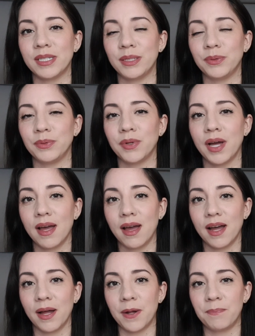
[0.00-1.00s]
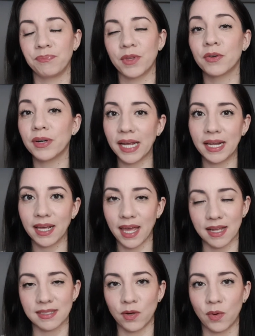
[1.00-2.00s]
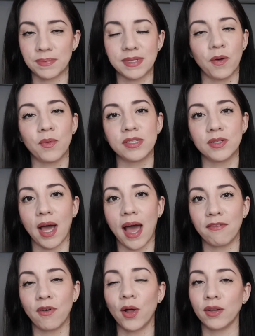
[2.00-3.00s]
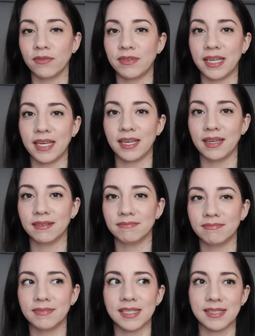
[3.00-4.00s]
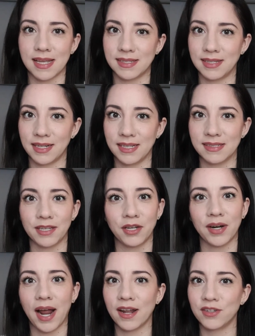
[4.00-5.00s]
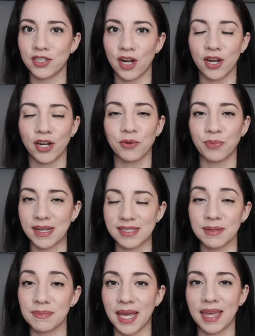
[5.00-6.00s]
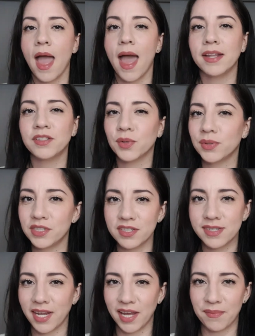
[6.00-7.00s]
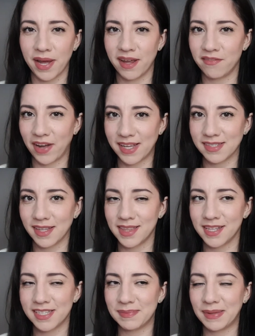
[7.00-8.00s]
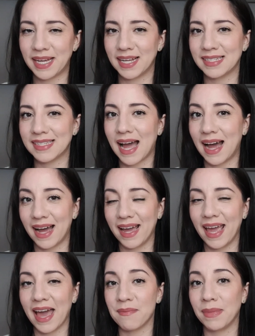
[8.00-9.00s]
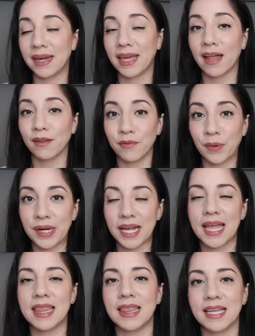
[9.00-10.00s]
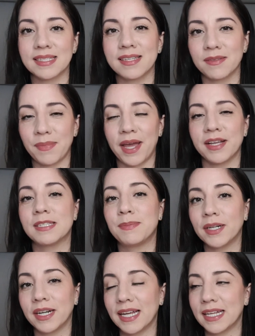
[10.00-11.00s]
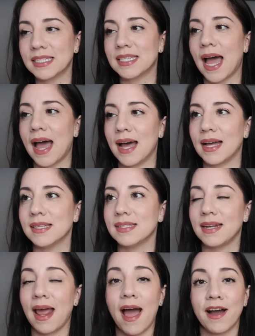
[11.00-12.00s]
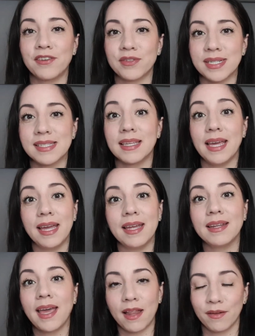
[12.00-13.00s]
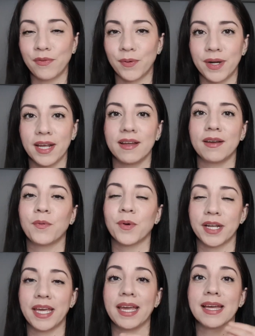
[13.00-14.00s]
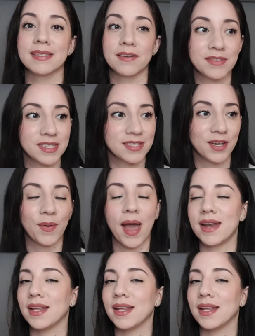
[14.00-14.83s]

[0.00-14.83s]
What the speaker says: to create a casting website once you have all of the necessities, like your headshot, your resume. And don't just take my advice on this because I am in California and this is my experience as an actress in California working in San Francisco and